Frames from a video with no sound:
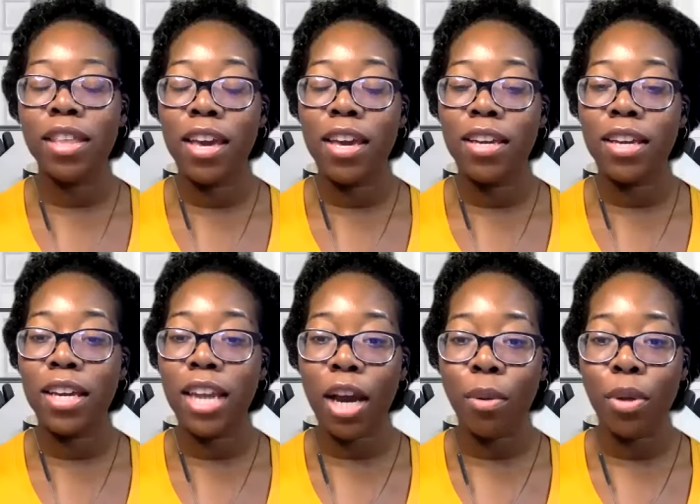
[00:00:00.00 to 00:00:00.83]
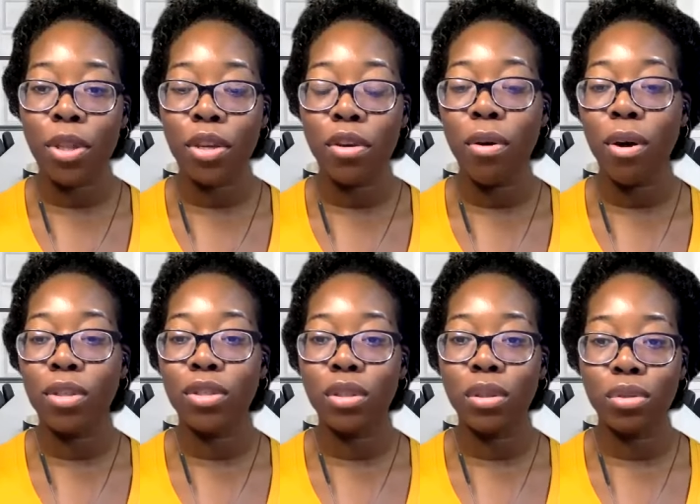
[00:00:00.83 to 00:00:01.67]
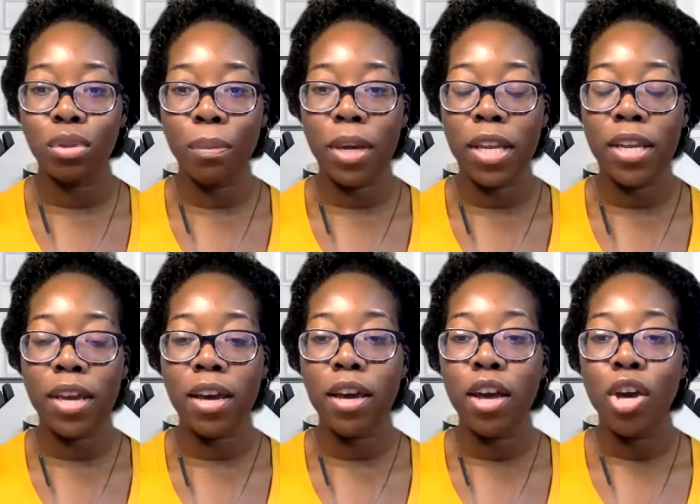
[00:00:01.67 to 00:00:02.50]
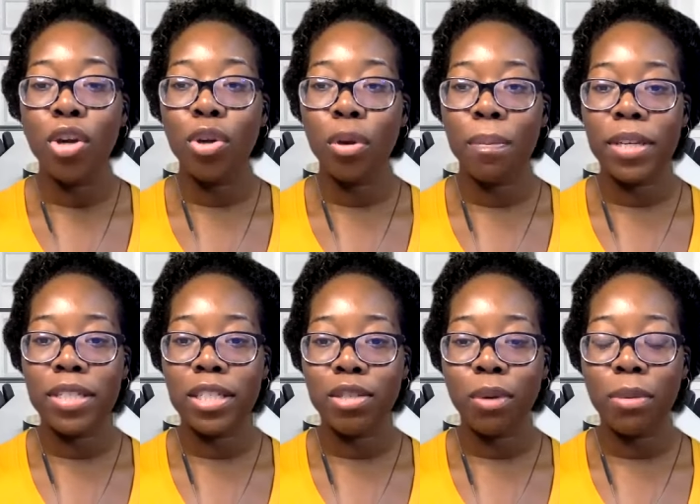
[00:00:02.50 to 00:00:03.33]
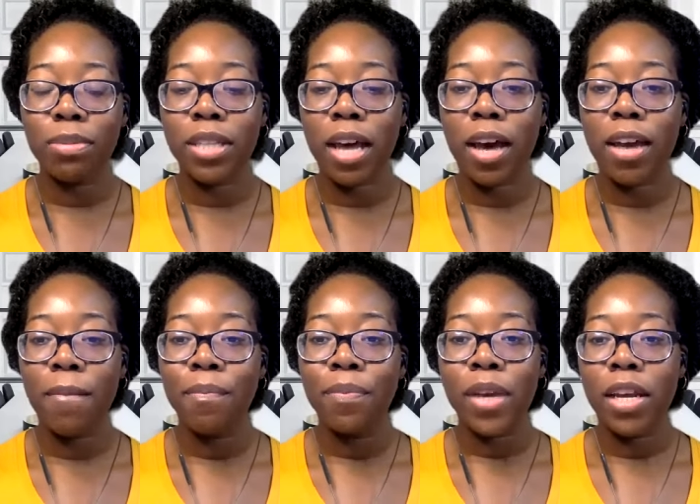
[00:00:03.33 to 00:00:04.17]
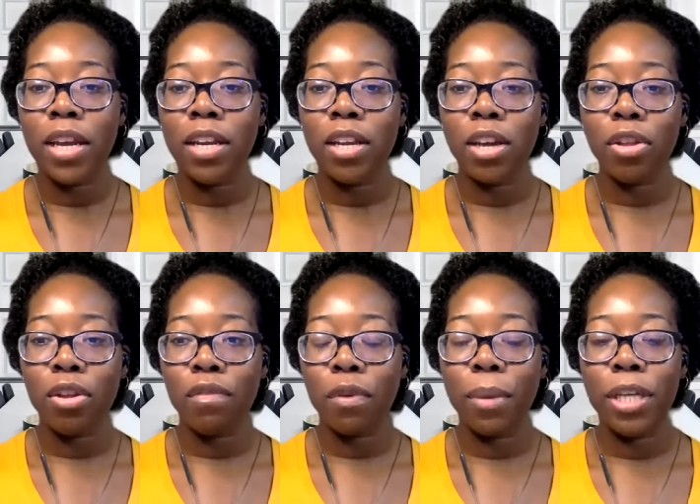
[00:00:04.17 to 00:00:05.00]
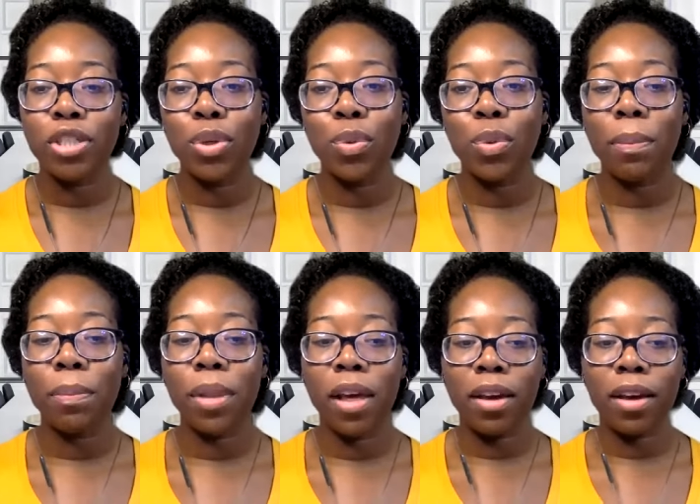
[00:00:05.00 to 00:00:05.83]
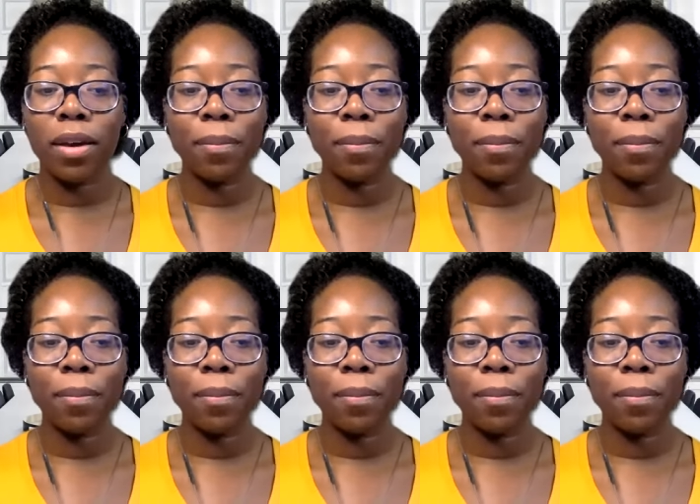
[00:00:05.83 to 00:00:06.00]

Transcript: they connect with you on social media, your business website, and any other information you want to plug.